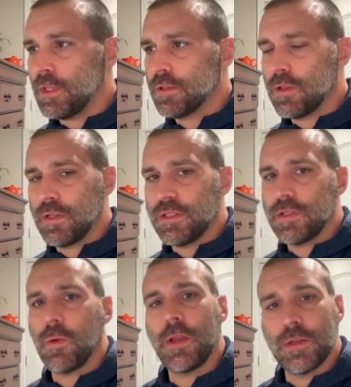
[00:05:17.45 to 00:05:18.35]
So this
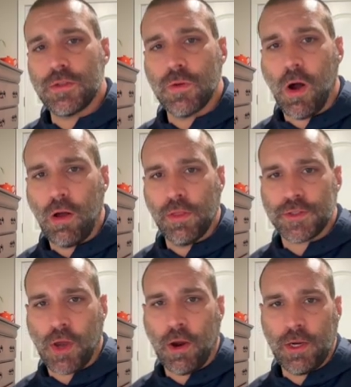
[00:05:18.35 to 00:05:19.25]
is where you do all the
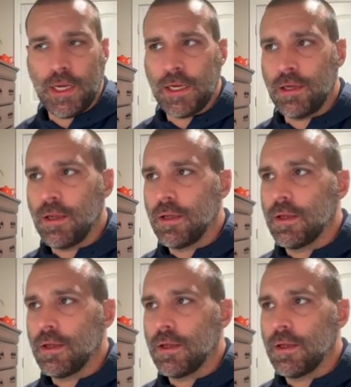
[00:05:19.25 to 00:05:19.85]
targeting,